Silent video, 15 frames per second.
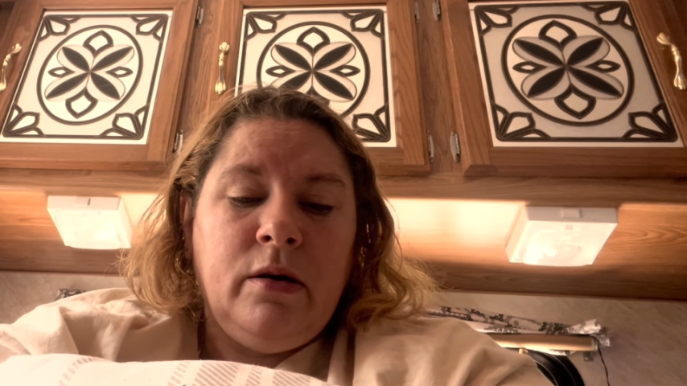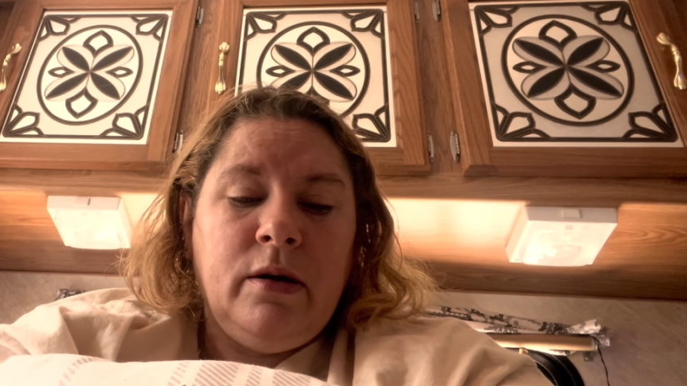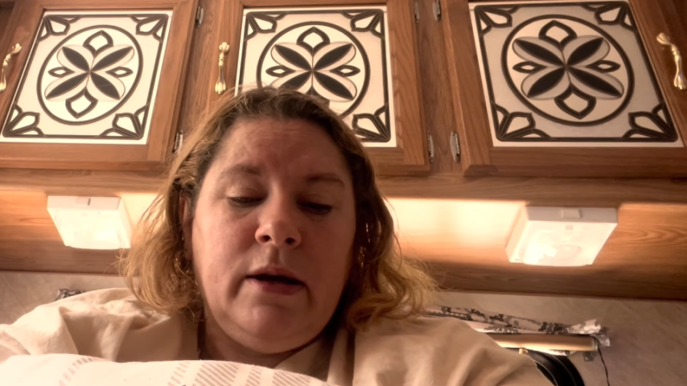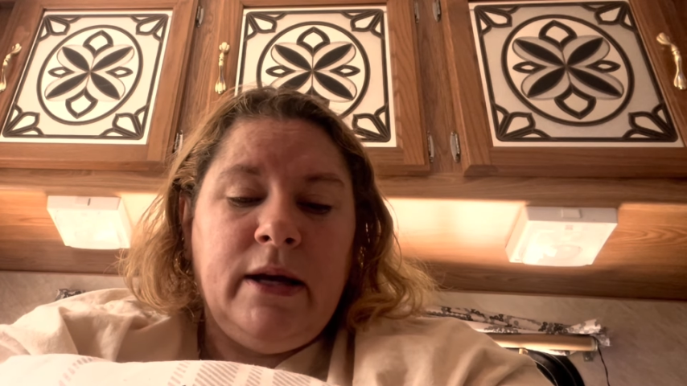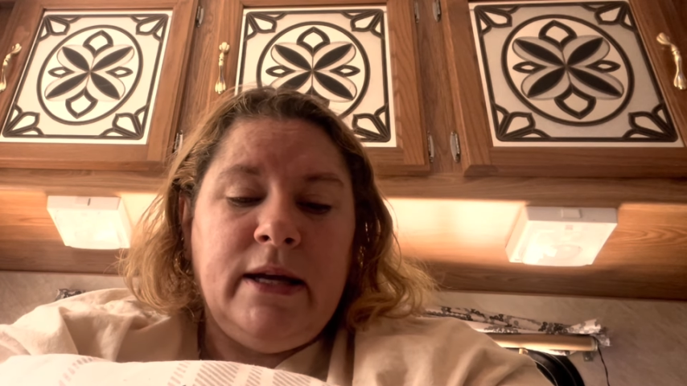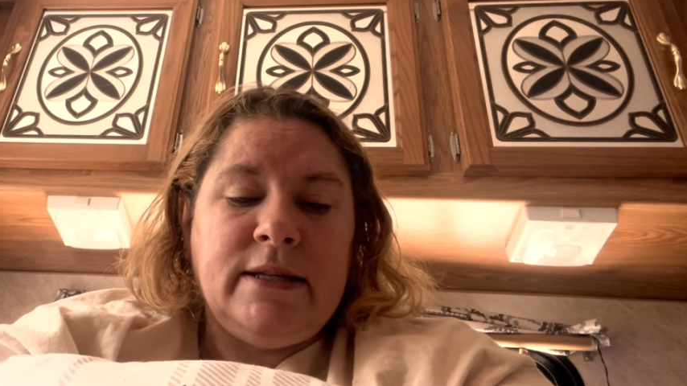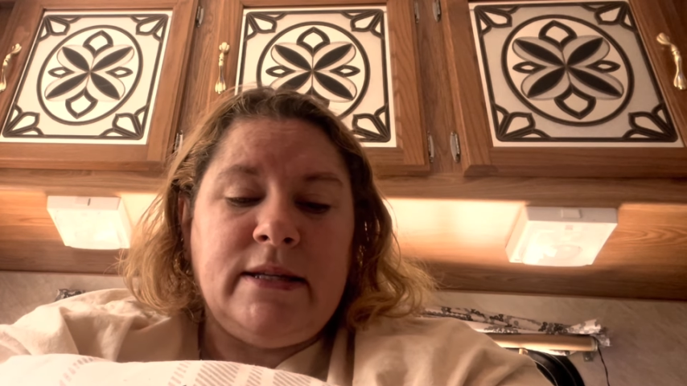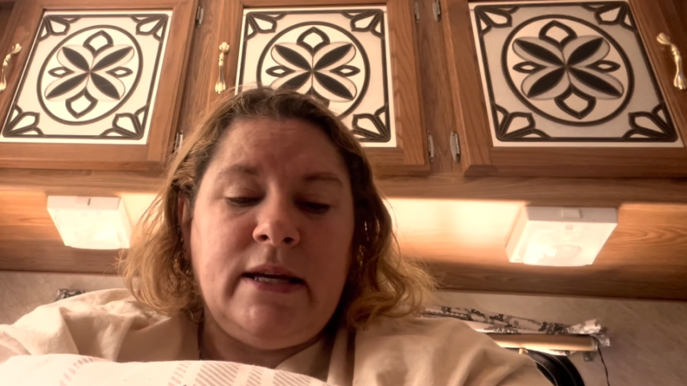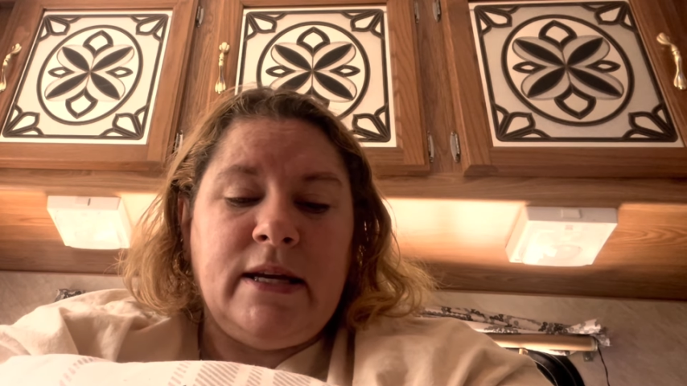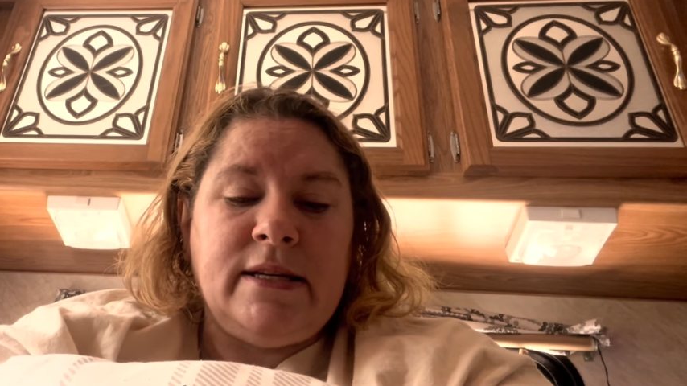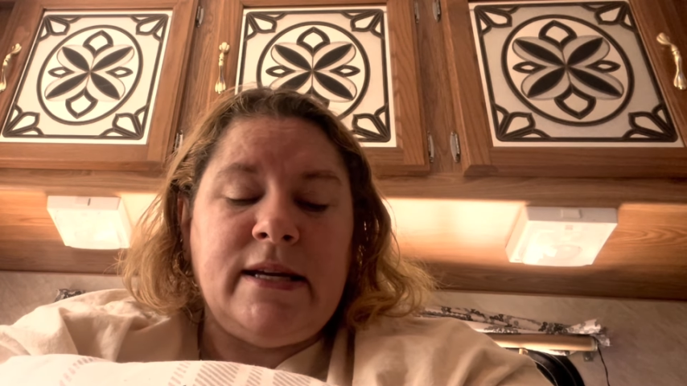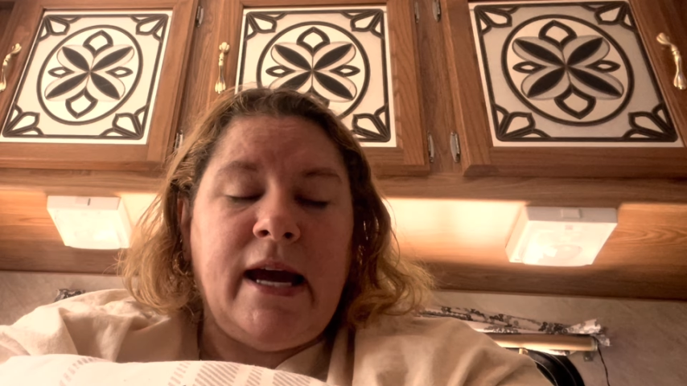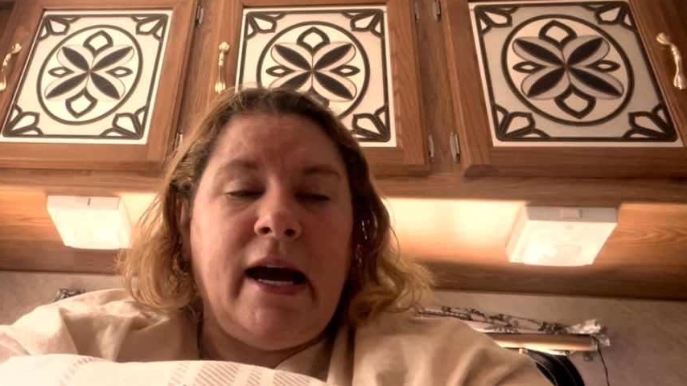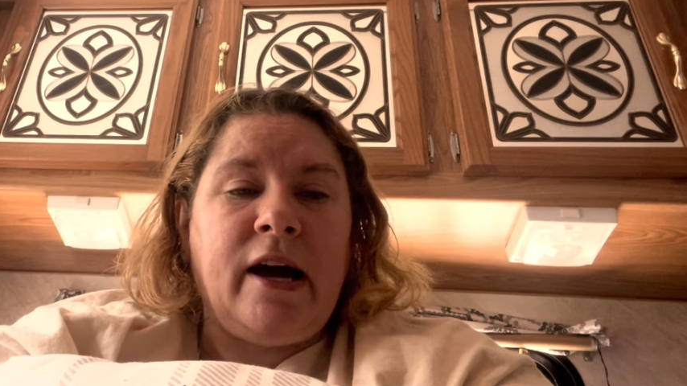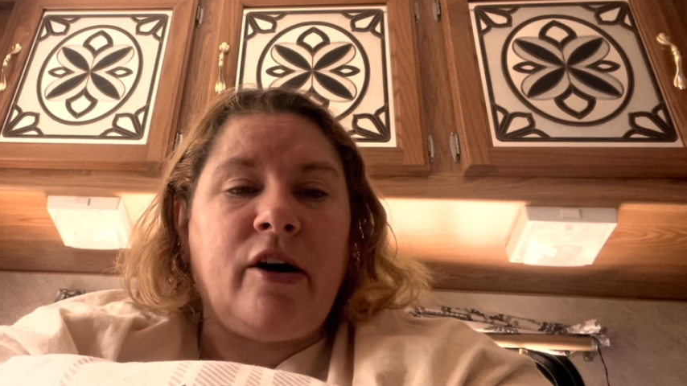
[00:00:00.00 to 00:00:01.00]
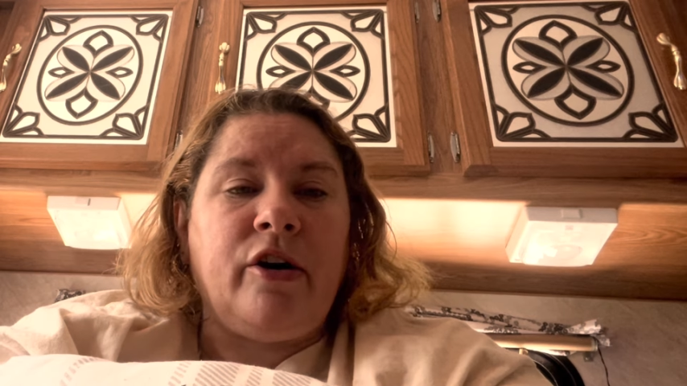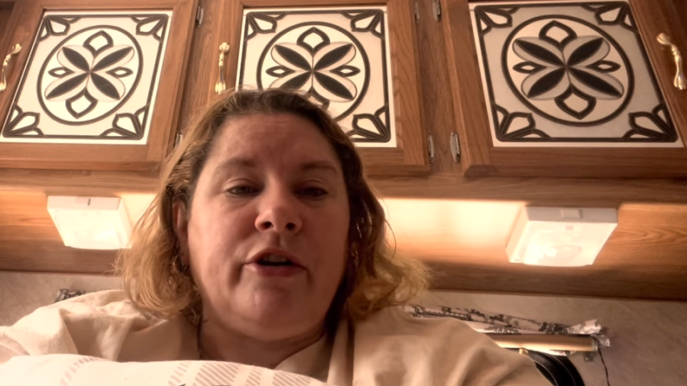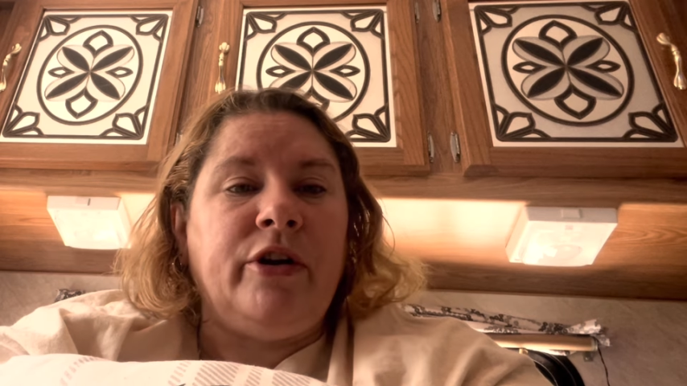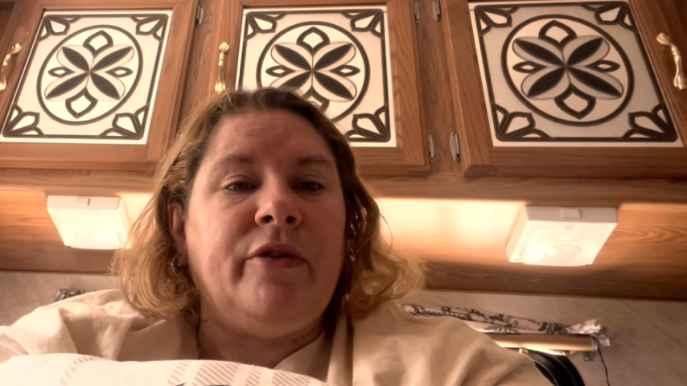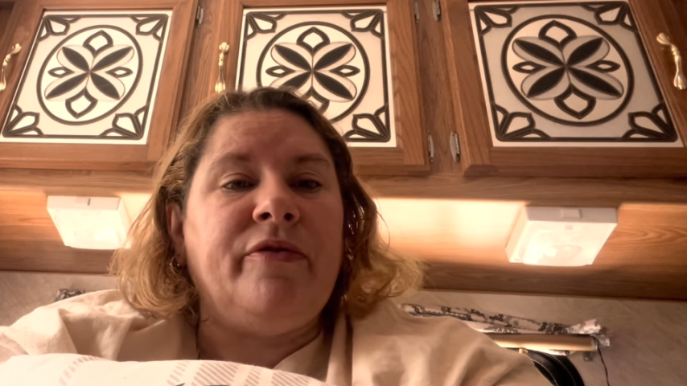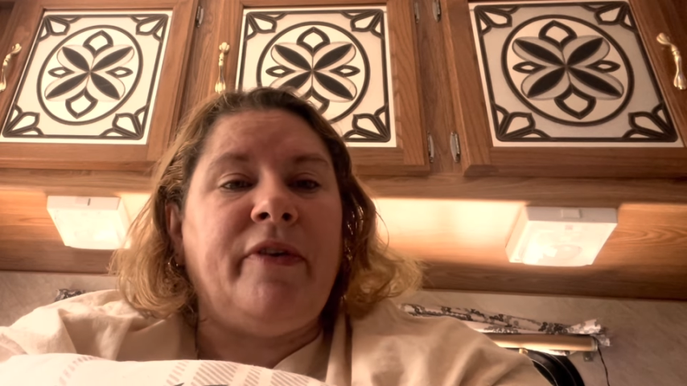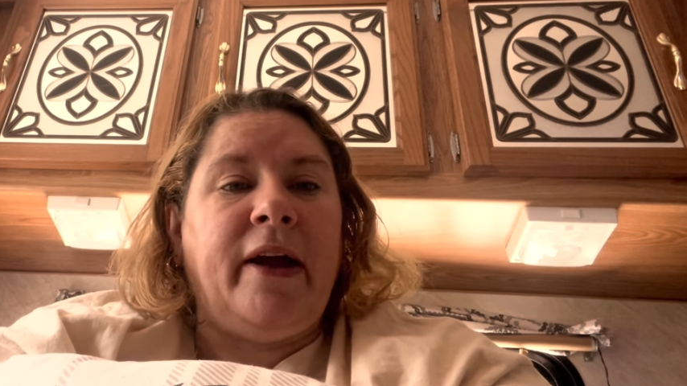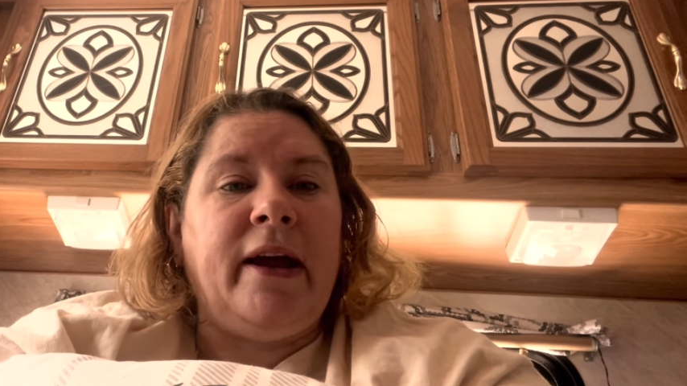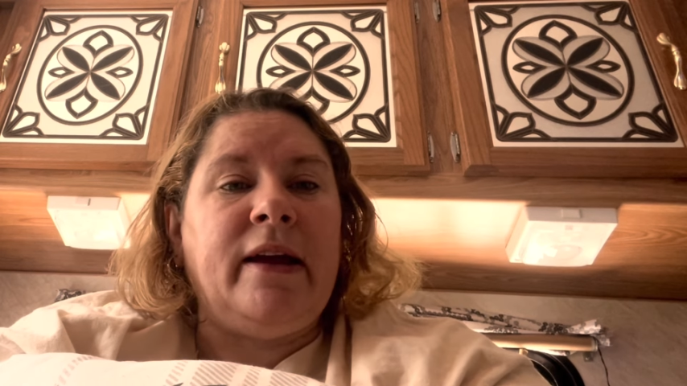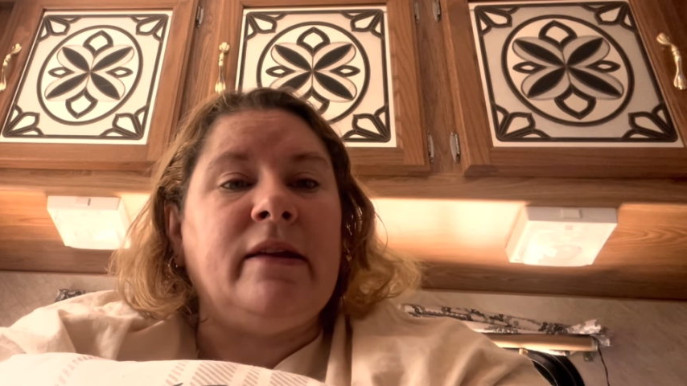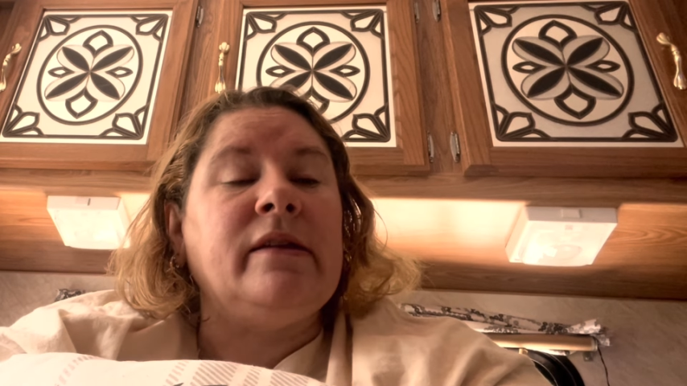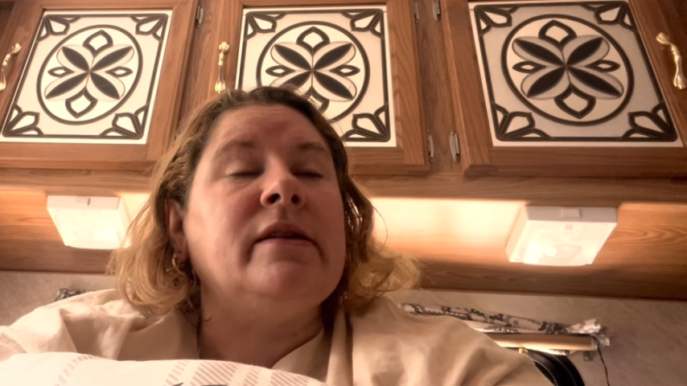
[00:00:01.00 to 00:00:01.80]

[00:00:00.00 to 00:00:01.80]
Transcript: an attack on your faith.